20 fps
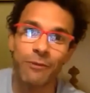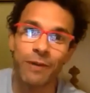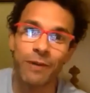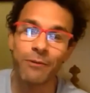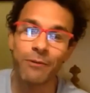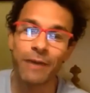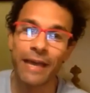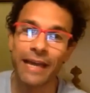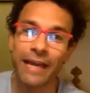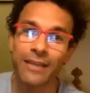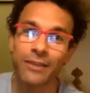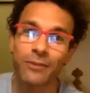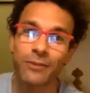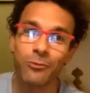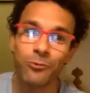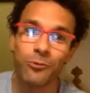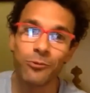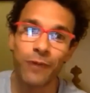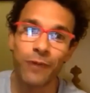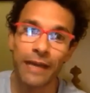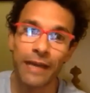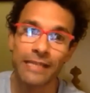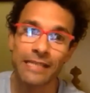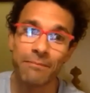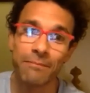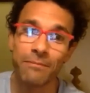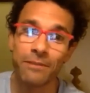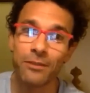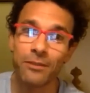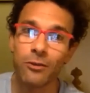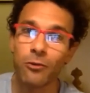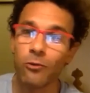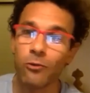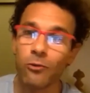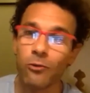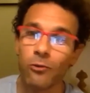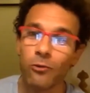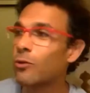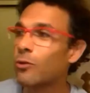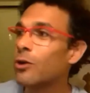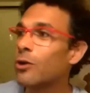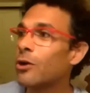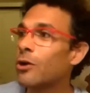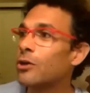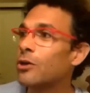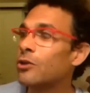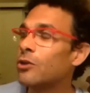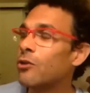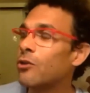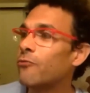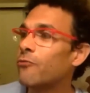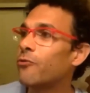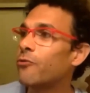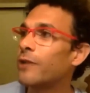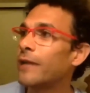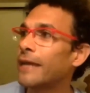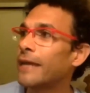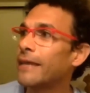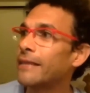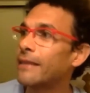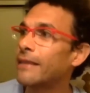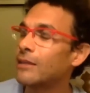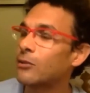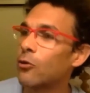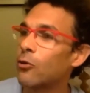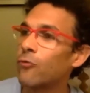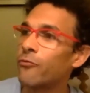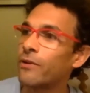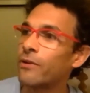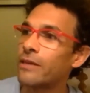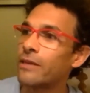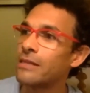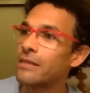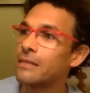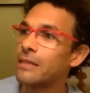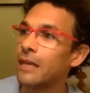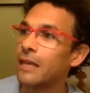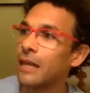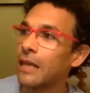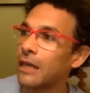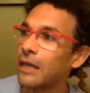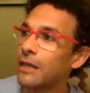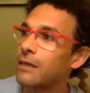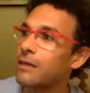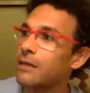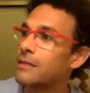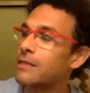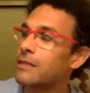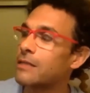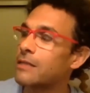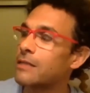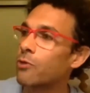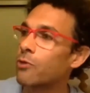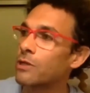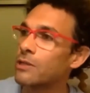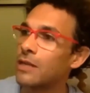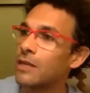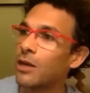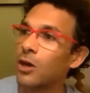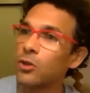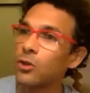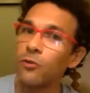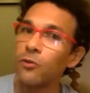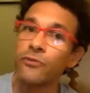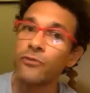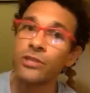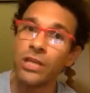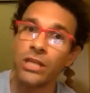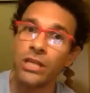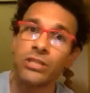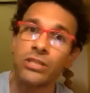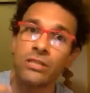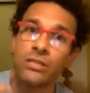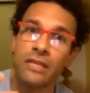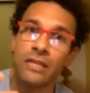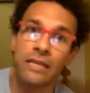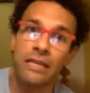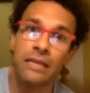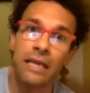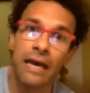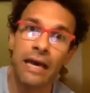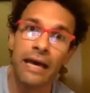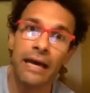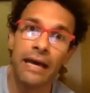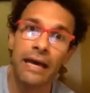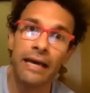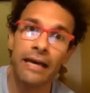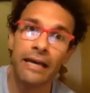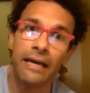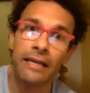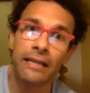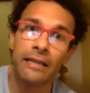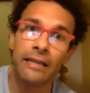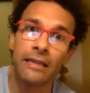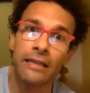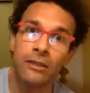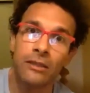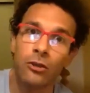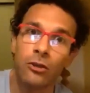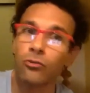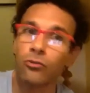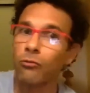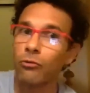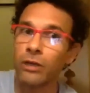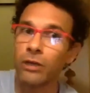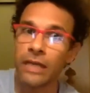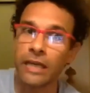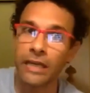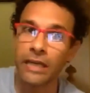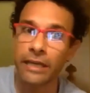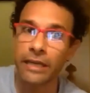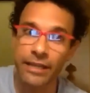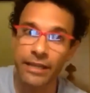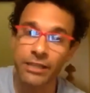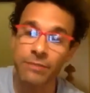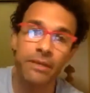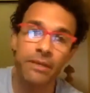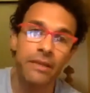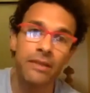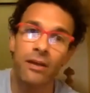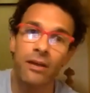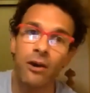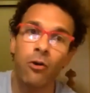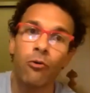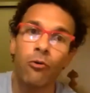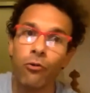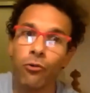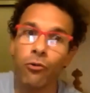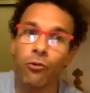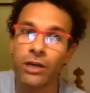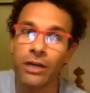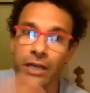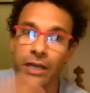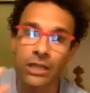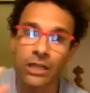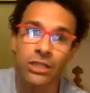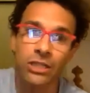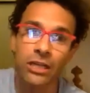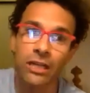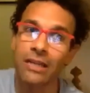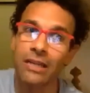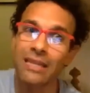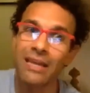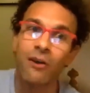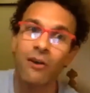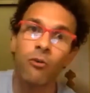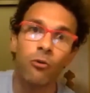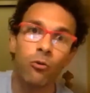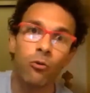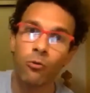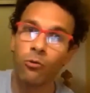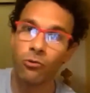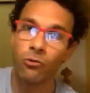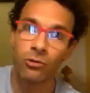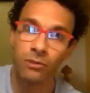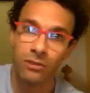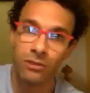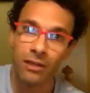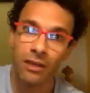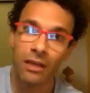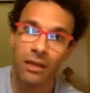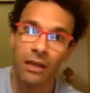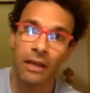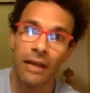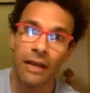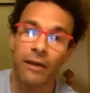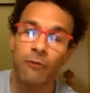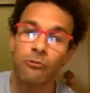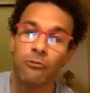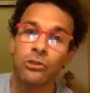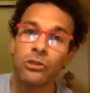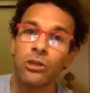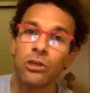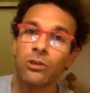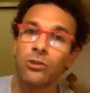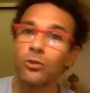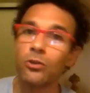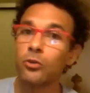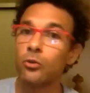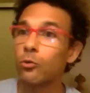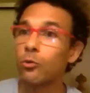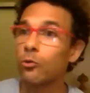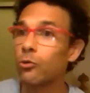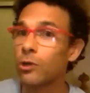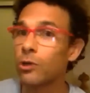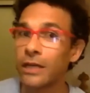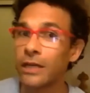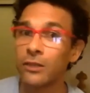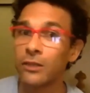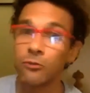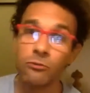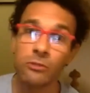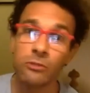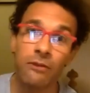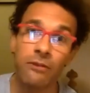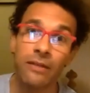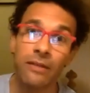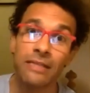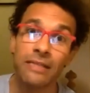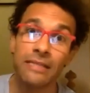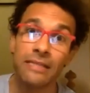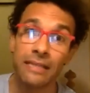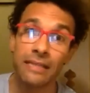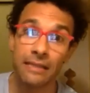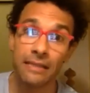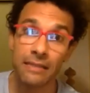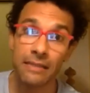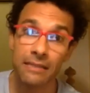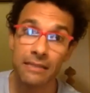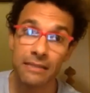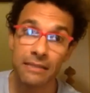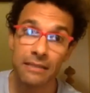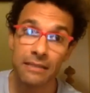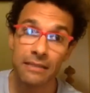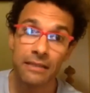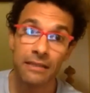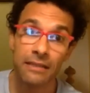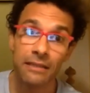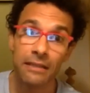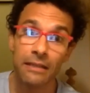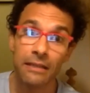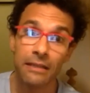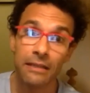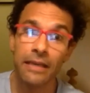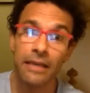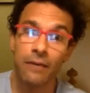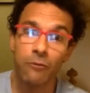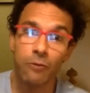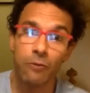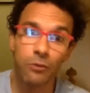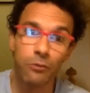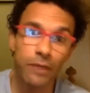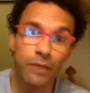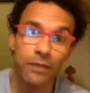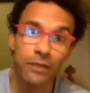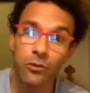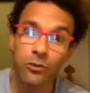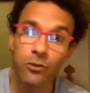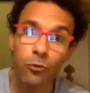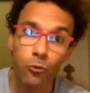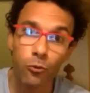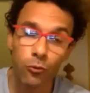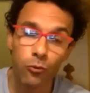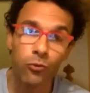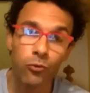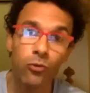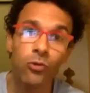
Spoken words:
we had to accept it. Also, don't forget that over these 10 years, there was a lot of changes in not only in Egypt, in the whole region, in the whole world. Like we started to work in 2006, and then we went through